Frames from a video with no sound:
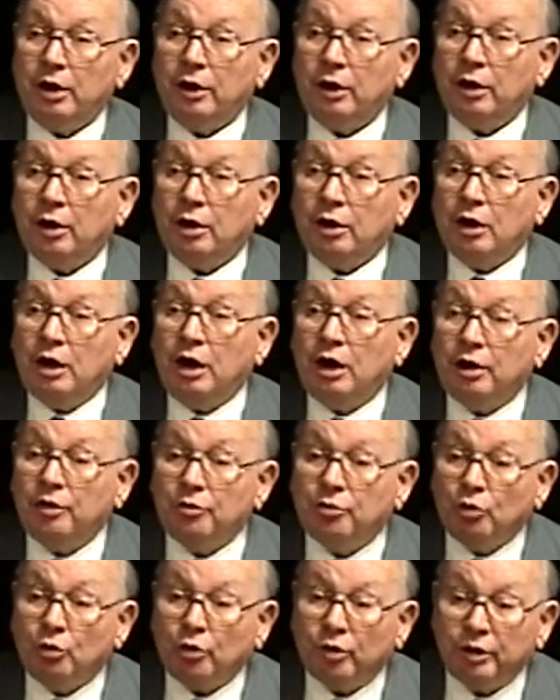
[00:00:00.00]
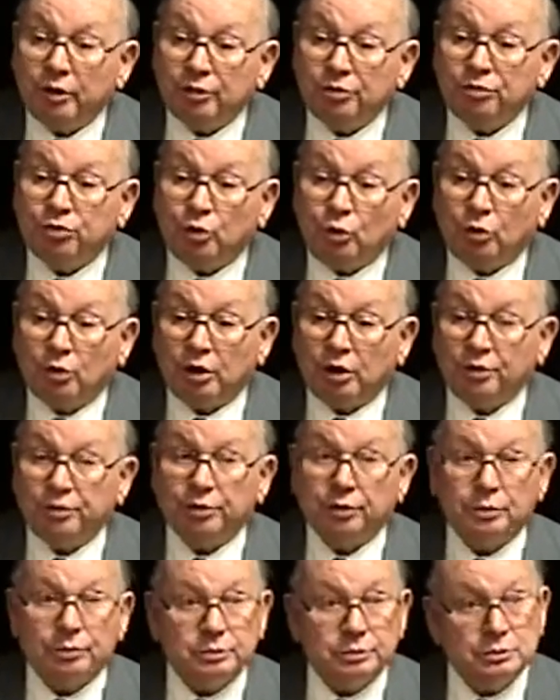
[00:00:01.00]
a convoy of 4 of
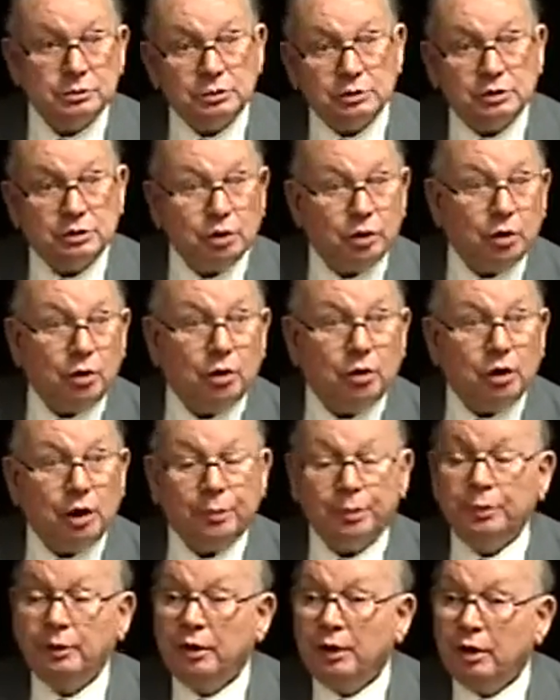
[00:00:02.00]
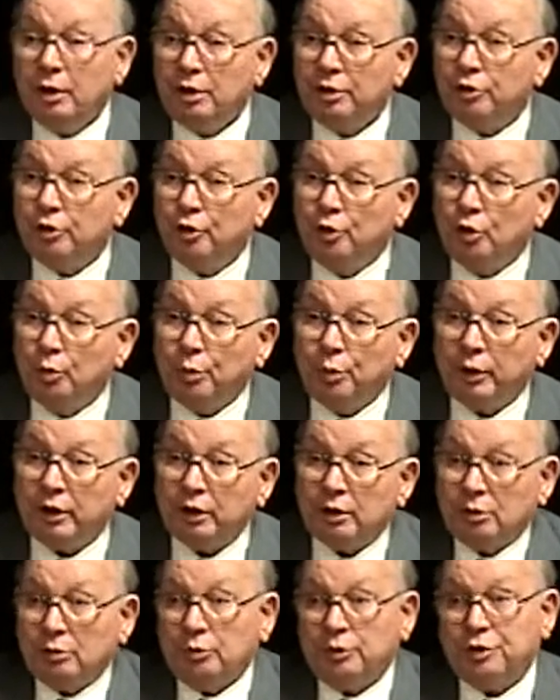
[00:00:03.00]
them to go up to New
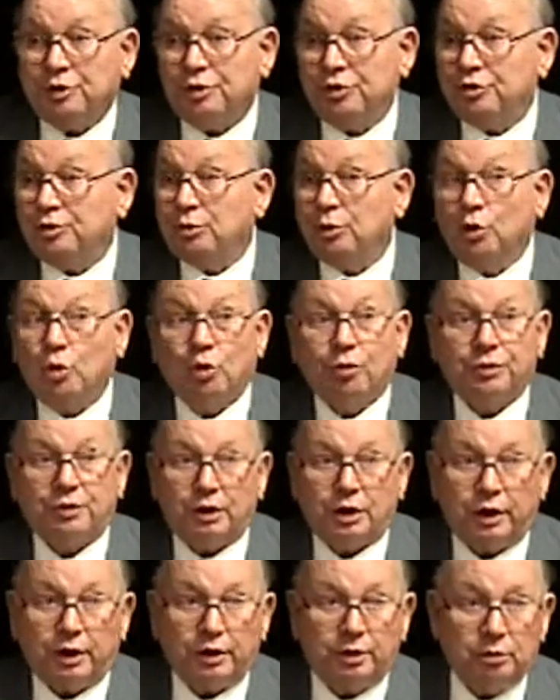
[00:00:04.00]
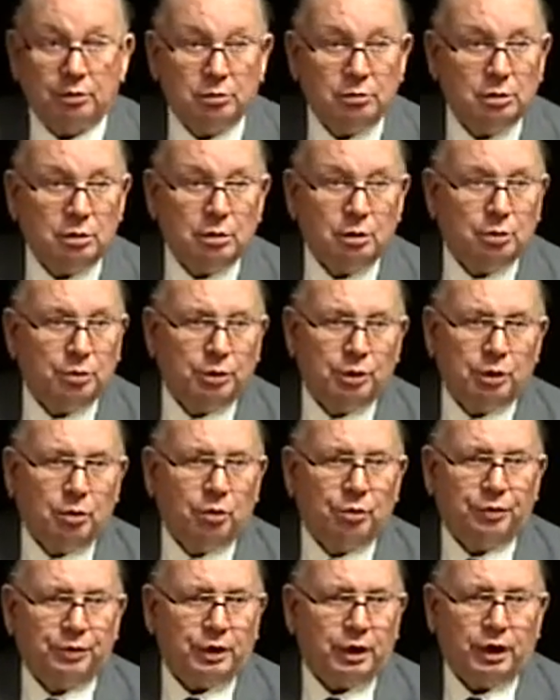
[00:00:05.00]
Britain, which is an overnight
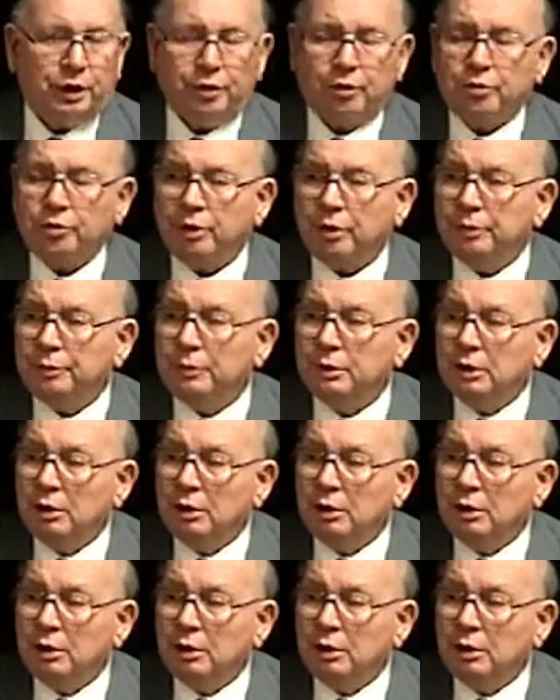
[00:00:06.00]
trip.